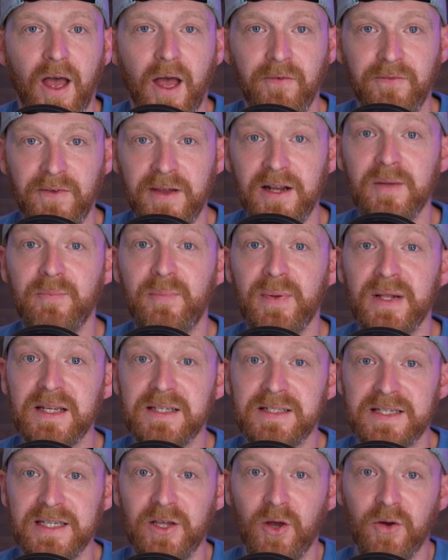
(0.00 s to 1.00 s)

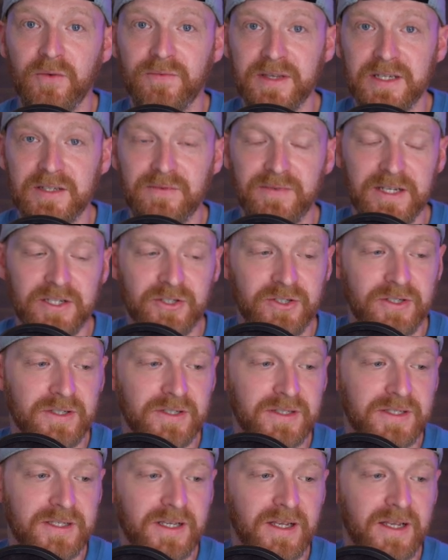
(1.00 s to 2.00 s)
Availability of these
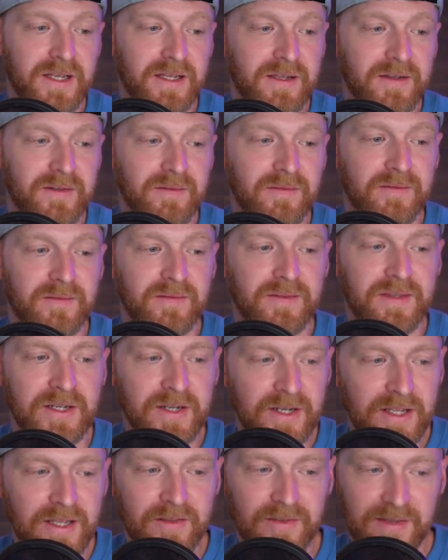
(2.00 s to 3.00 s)
features.
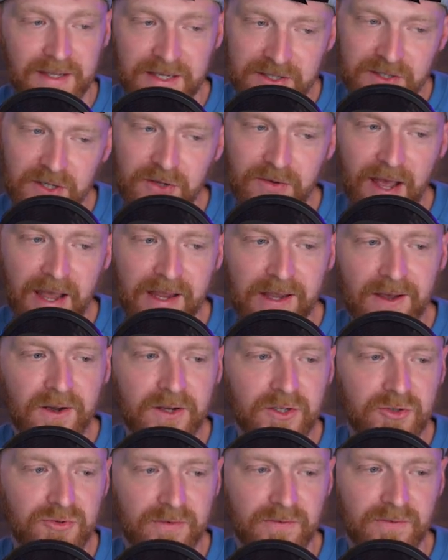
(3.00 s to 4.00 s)
These new
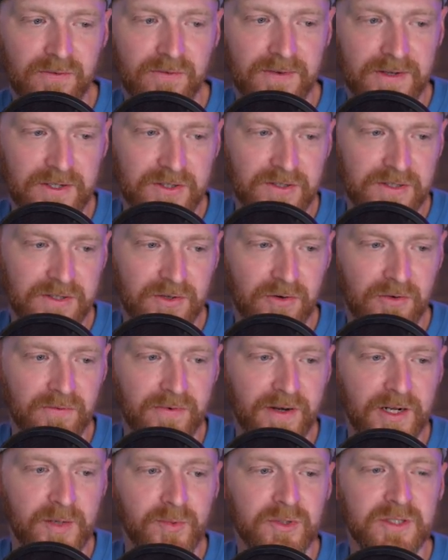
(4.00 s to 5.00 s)
AI-driven features are
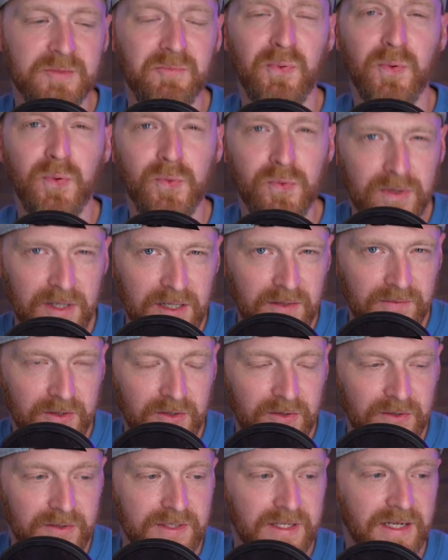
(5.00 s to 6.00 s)
available as
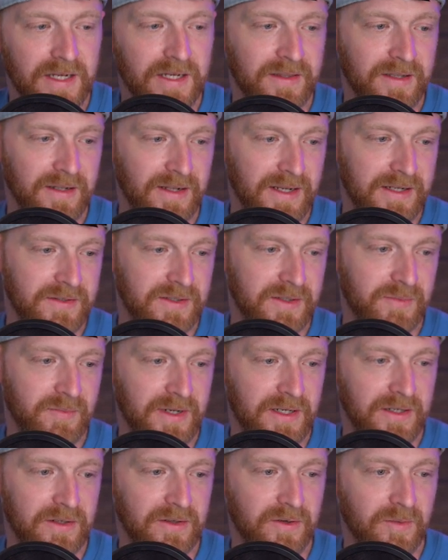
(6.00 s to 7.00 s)
previews in the latest
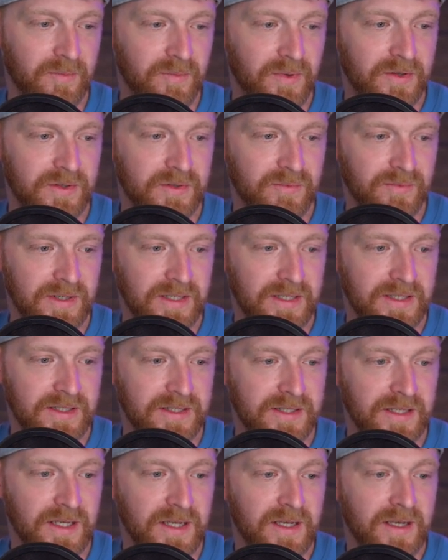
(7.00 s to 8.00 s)
Media Composer
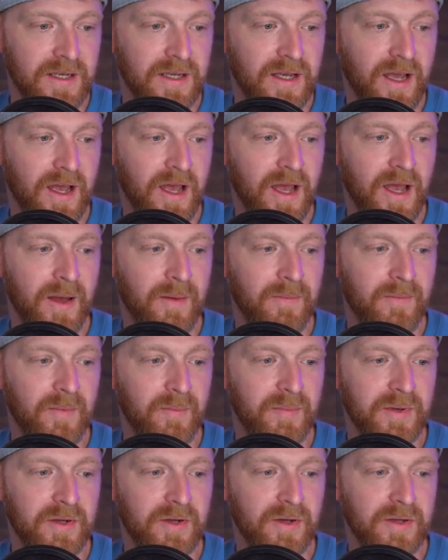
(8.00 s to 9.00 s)
release.
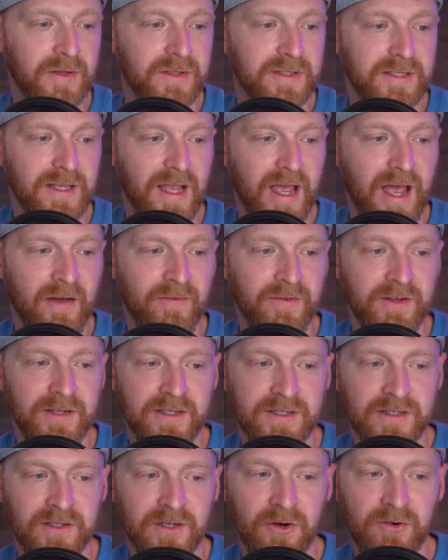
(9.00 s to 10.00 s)
Because Avid
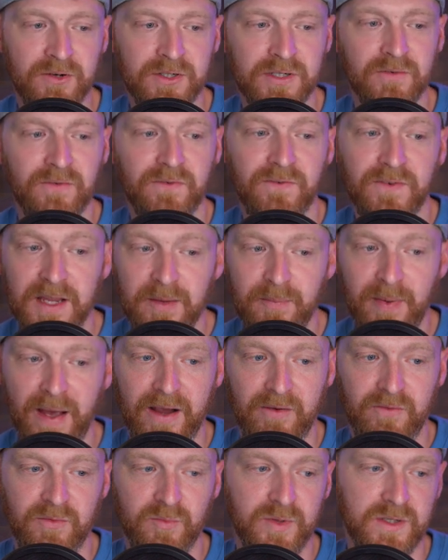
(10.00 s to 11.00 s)
is encouraging
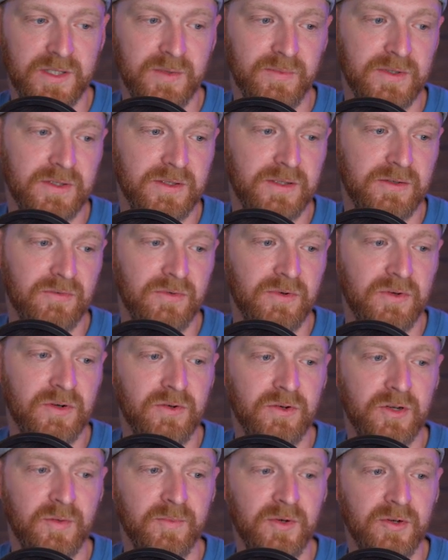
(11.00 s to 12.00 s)
feedback from customers through a
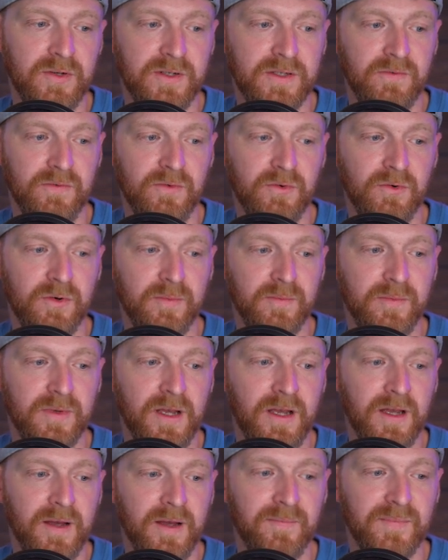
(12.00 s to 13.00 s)
new community forum
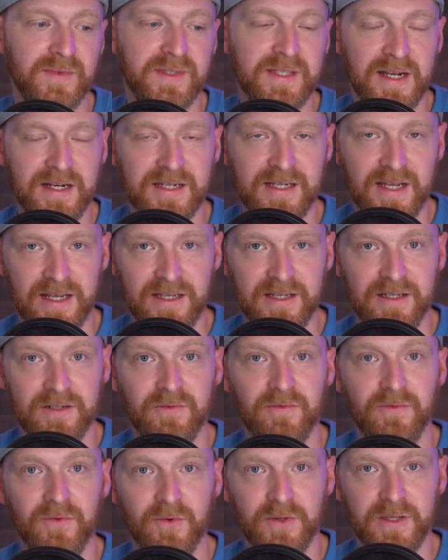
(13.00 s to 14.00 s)
dedicated
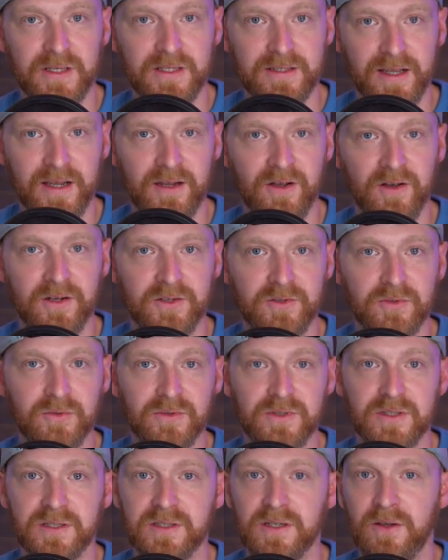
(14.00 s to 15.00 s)
for these AI
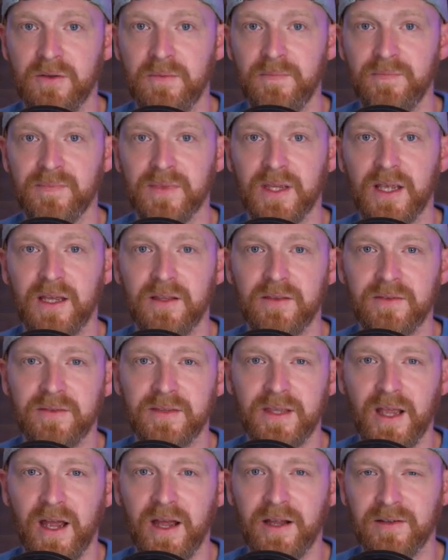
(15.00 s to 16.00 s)
tools. So
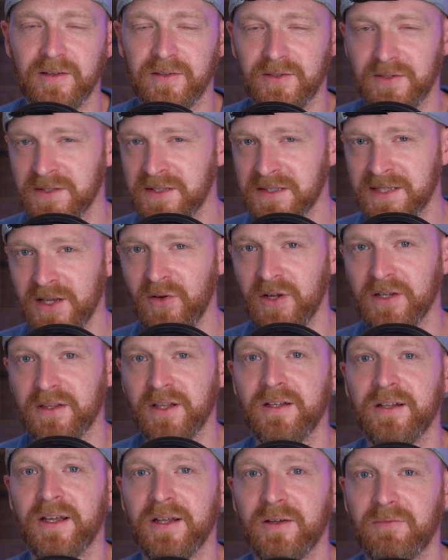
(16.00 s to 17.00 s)
it doesn't sound like
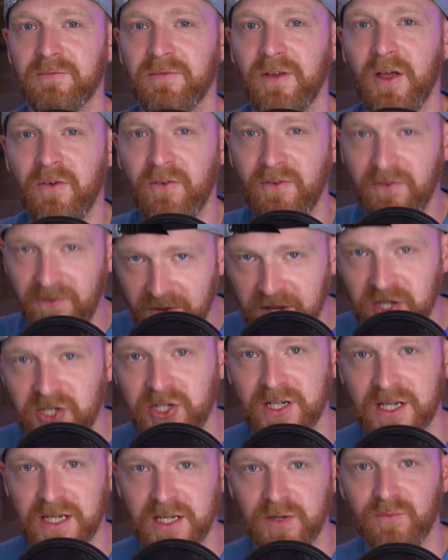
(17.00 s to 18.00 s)
they're like
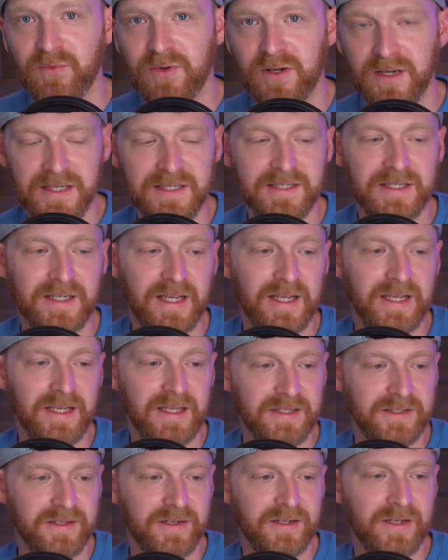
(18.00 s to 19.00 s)
officially releasing it.
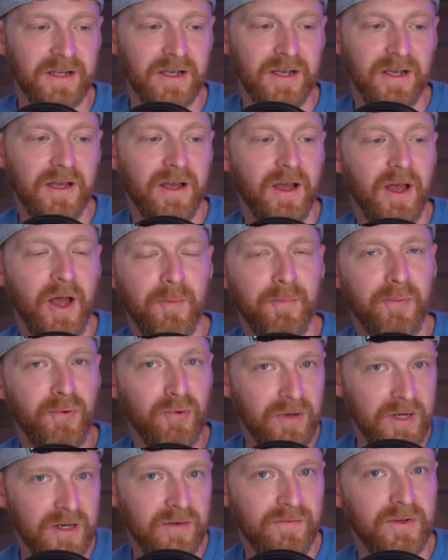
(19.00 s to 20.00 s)
It's like a
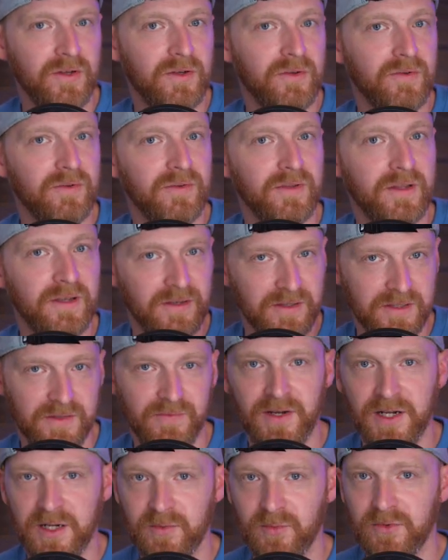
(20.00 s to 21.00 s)
preview that is
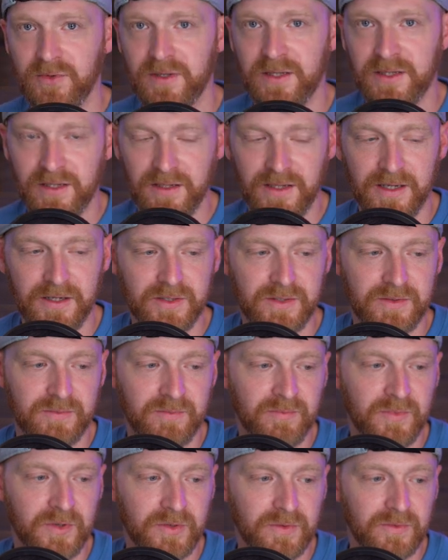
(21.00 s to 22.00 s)
available in the latest
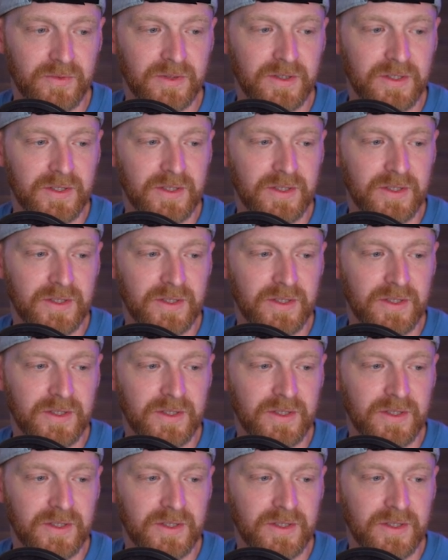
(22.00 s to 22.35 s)
model.